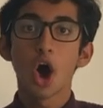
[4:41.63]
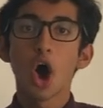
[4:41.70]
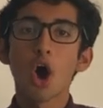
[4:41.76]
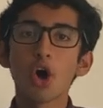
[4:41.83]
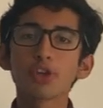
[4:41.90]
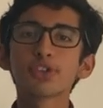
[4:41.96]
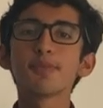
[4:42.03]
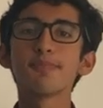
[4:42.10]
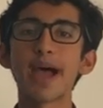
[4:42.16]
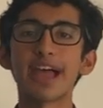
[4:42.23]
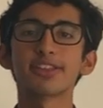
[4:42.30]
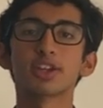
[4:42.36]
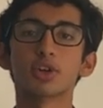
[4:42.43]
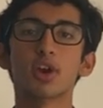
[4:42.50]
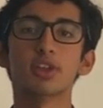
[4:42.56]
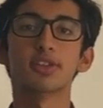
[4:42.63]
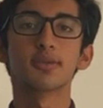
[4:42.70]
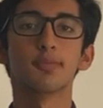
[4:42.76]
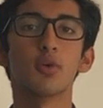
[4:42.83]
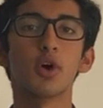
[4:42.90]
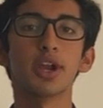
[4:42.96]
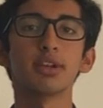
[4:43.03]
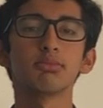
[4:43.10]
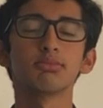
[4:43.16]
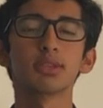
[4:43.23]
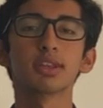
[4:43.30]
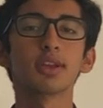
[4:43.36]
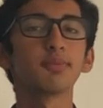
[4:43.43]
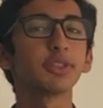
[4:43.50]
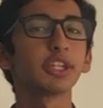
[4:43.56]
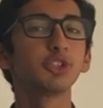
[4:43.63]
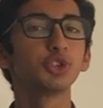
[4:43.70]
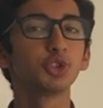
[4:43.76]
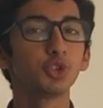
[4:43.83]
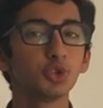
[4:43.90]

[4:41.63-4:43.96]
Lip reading: also pass across the point that something